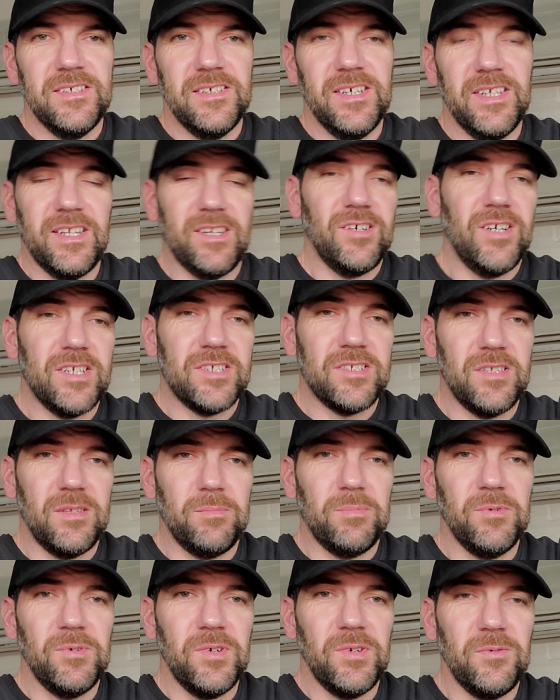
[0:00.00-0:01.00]
And it got to the
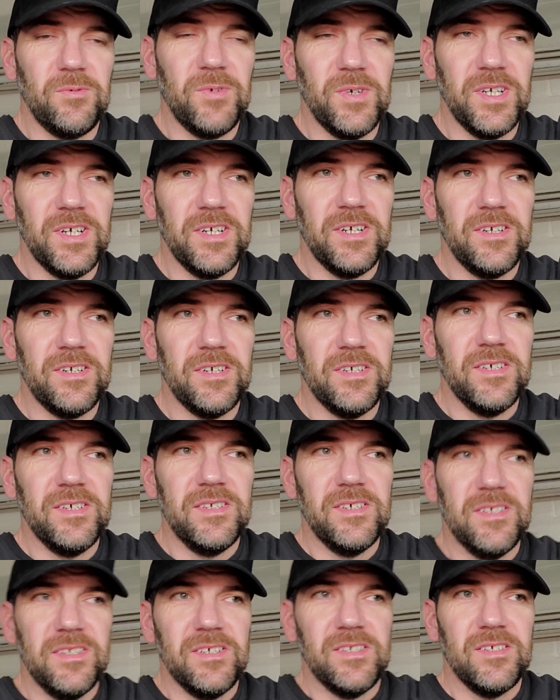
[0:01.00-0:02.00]
point where
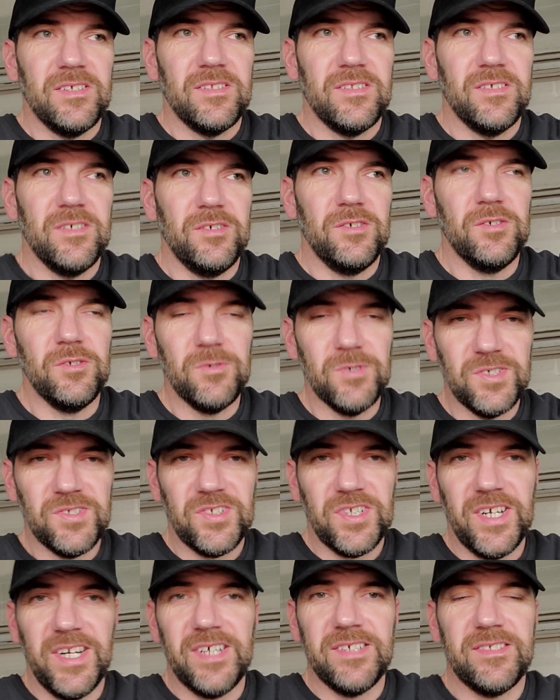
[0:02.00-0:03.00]
the
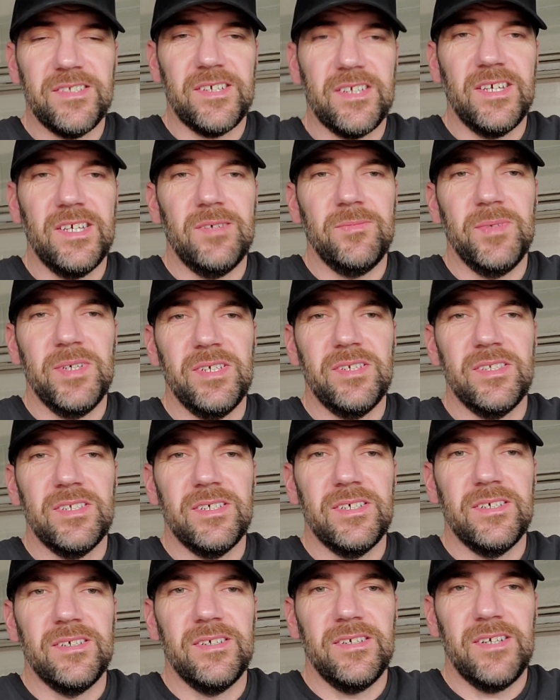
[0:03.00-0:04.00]
newest cars that came in,
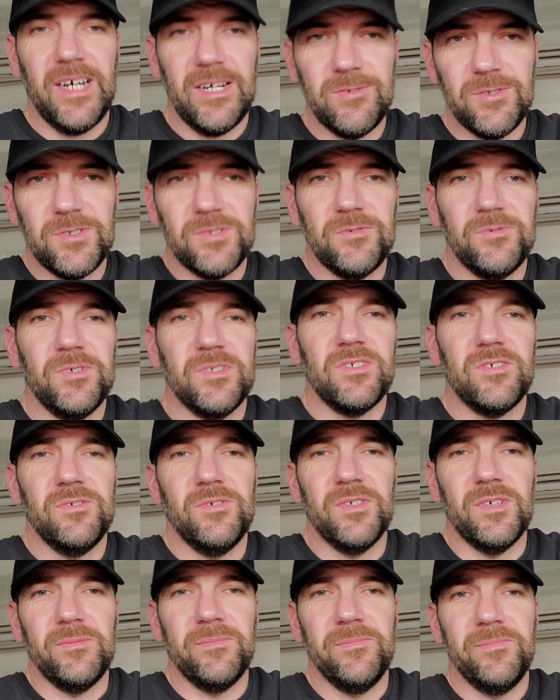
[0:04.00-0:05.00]
I was the one
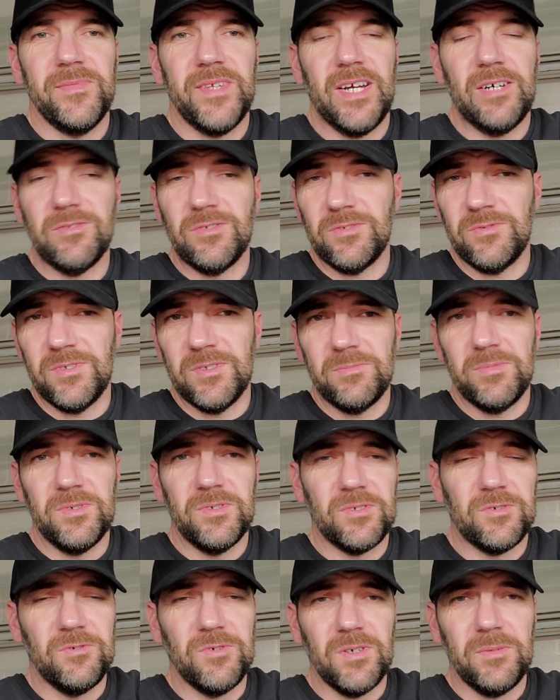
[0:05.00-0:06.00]
doing them. I was the one
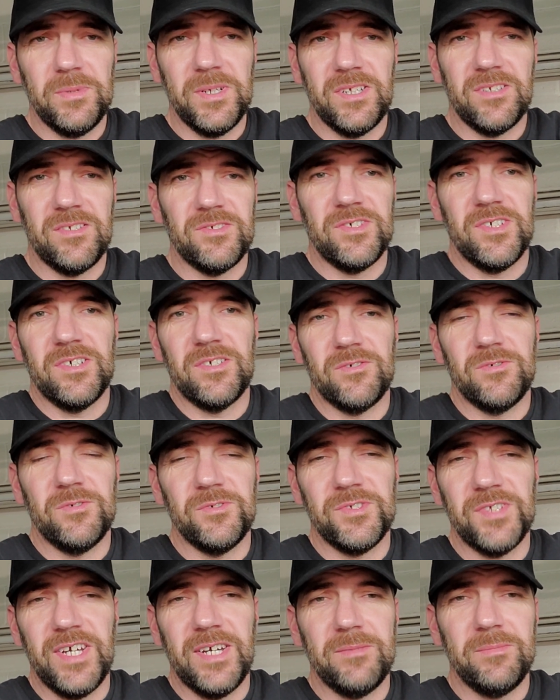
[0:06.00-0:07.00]
putting quarter panels on, whole
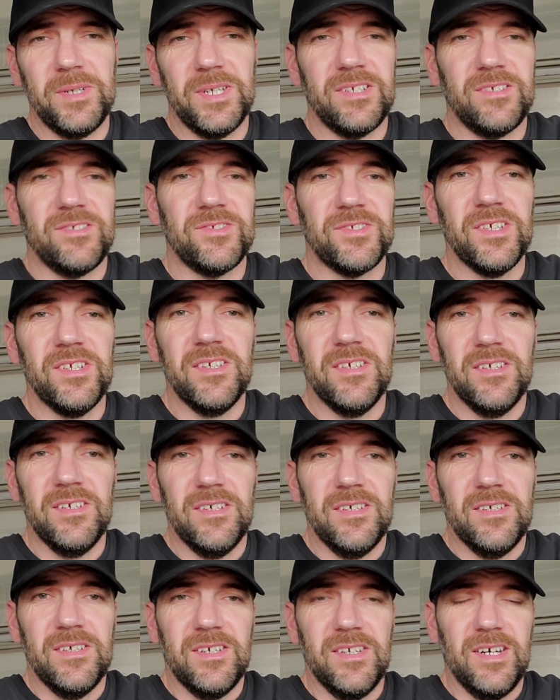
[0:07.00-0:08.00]
side panels,
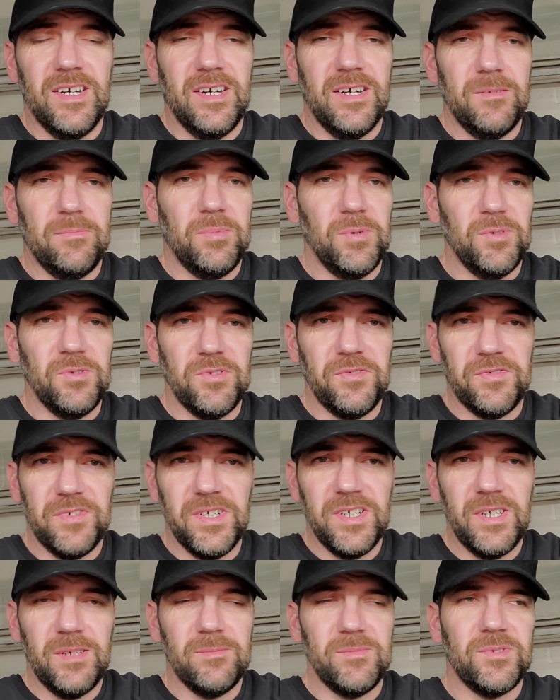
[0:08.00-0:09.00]
pulling the
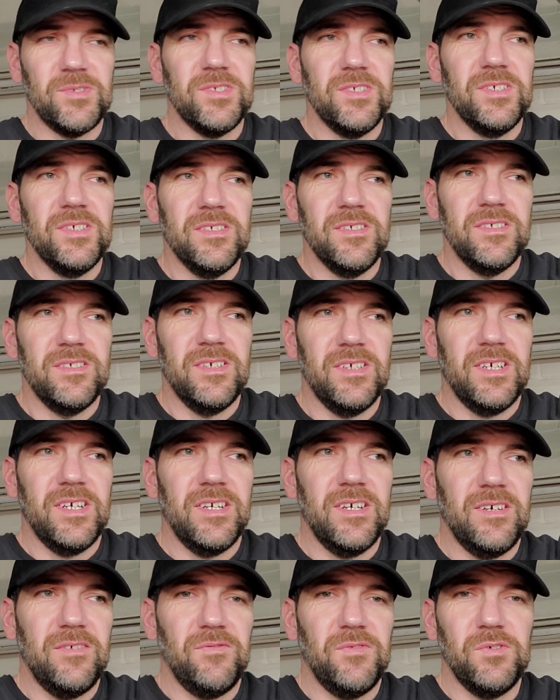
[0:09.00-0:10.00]
frames,
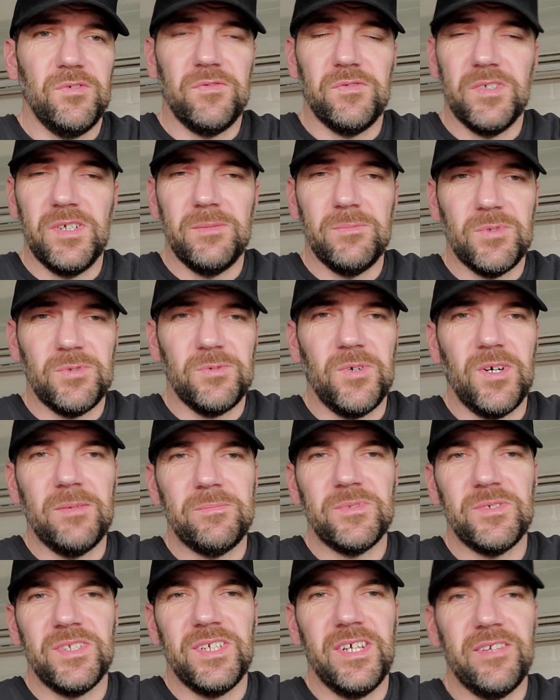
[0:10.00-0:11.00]
full frame
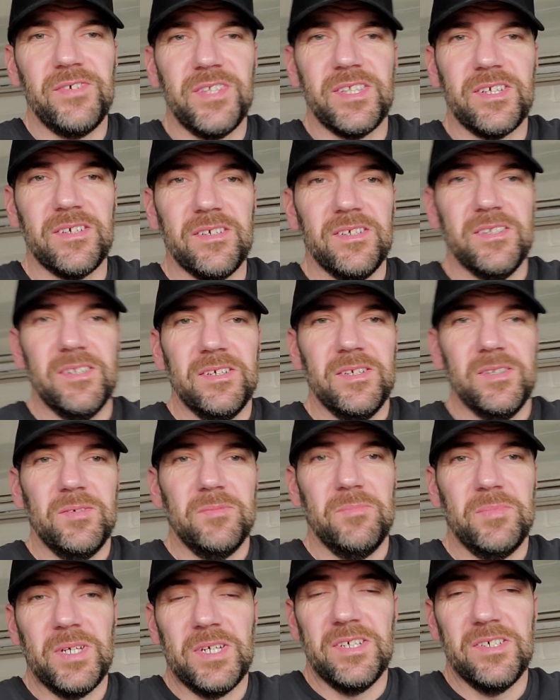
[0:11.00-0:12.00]
swaps and everything,
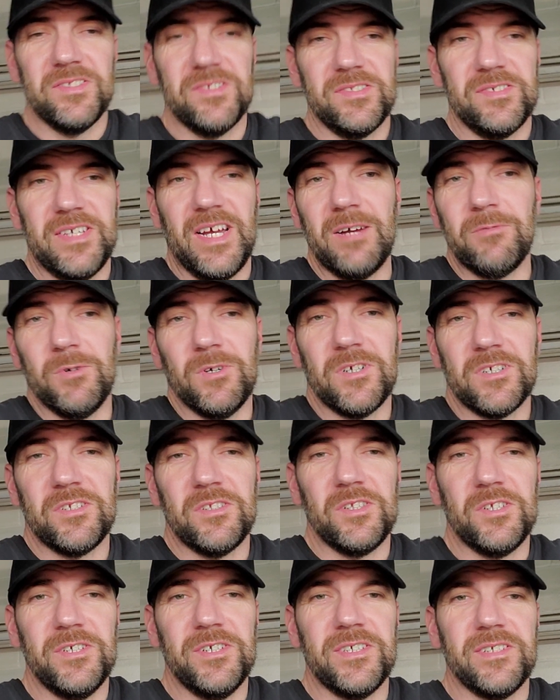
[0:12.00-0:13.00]
because I wanted to
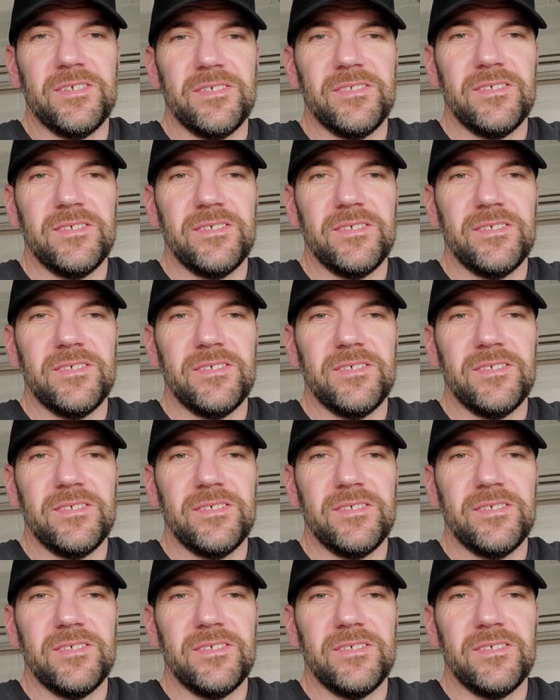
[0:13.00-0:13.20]
learn.